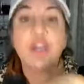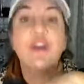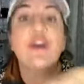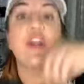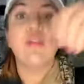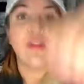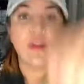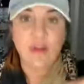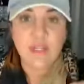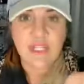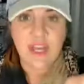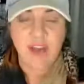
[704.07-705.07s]
going to learn
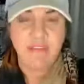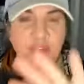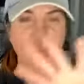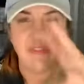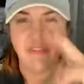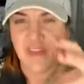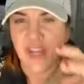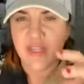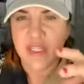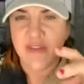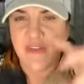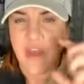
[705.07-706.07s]
stuff. You're going to figure stuff
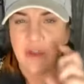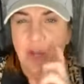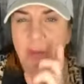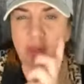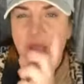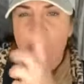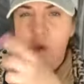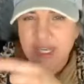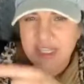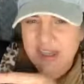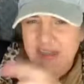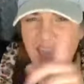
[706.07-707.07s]
out. You're going to be like, oh, I did
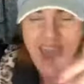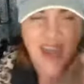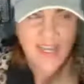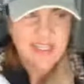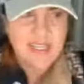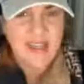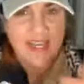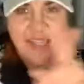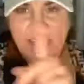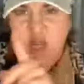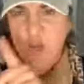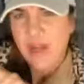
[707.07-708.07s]
that and it did this. And
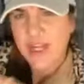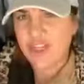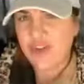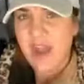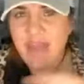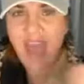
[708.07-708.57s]
oh, I tried that